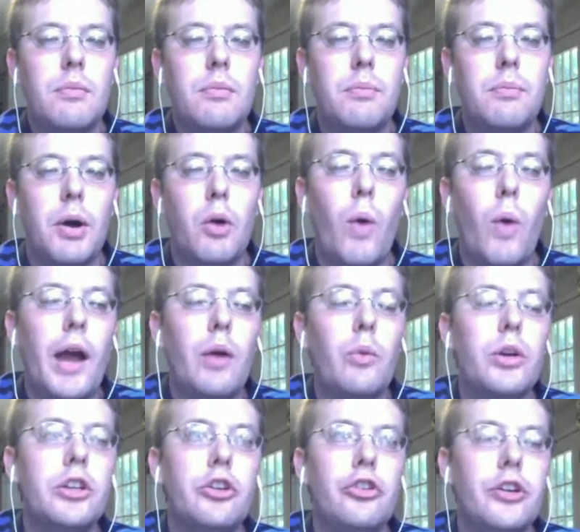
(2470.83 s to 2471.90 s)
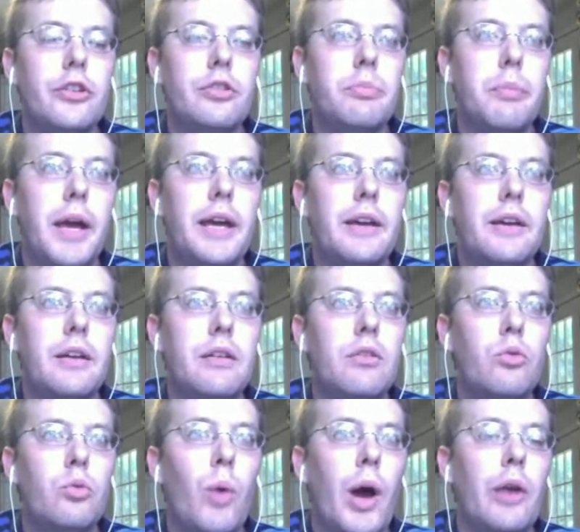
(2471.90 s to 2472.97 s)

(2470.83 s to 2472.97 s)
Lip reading: But why wouldn't you why